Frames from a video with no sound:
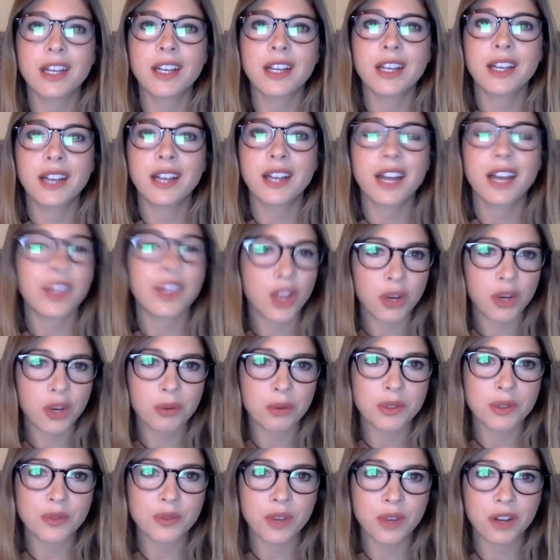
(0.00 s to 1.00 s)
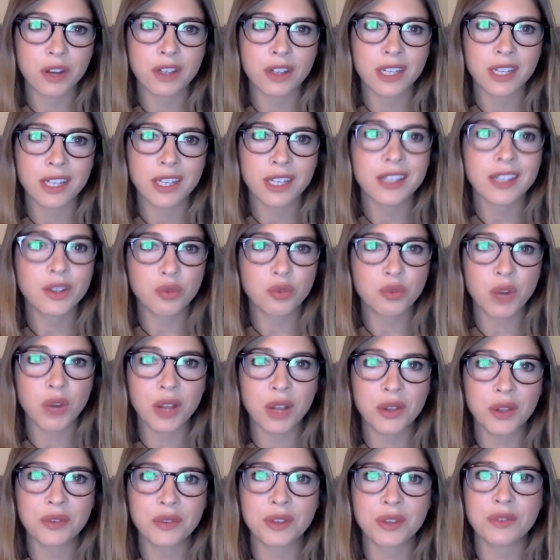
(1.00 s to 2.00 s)
I thought it was very
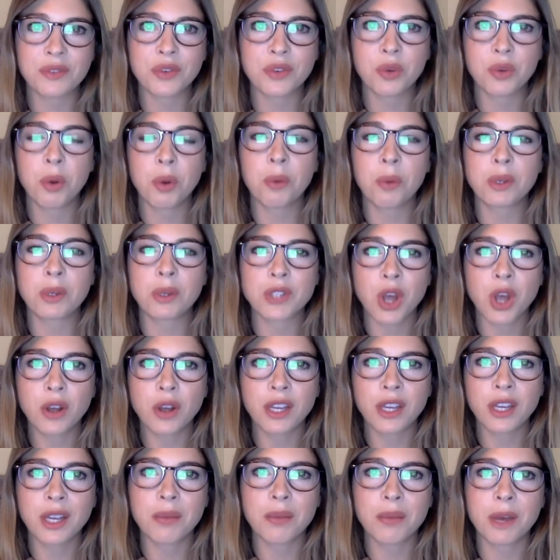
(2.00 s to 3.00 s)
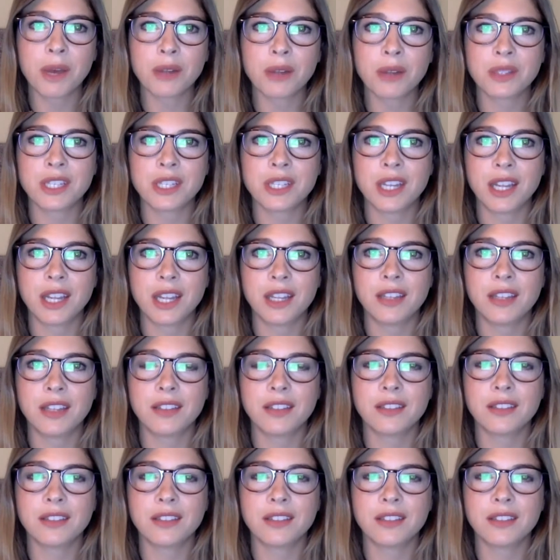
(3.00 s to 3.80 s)
relevant for what we're talking about tonight.